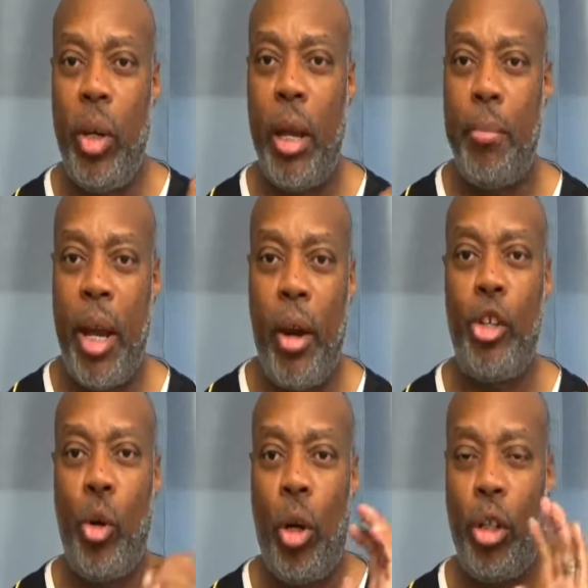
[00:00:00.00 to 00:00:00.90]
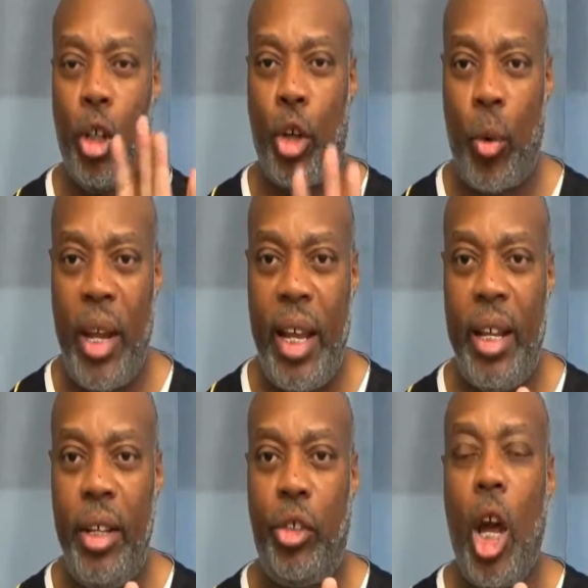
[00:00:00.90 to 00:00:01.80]
you get married, your
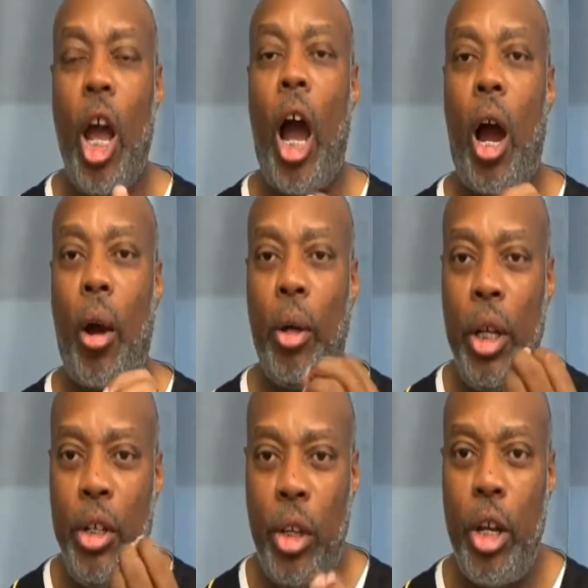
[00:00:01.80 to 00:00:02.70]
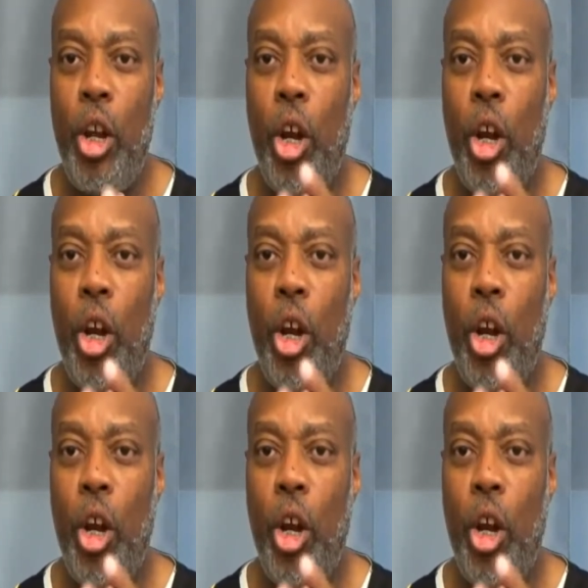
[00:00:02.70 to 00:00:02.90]
degrees are employed